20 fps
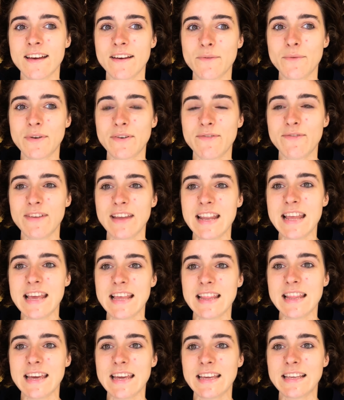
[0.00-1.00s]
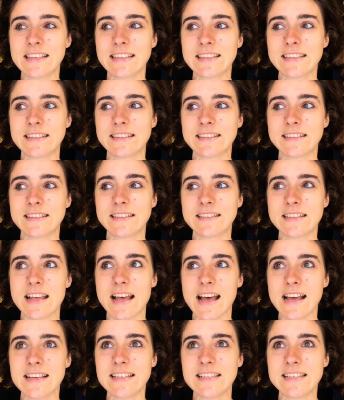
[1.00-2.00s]
were feeling like
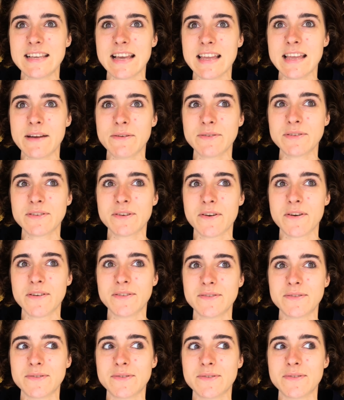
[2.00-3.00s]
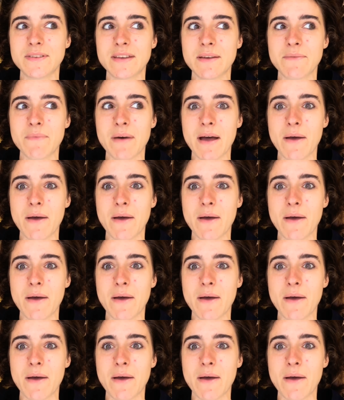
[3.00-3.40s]
I said I was going to do them,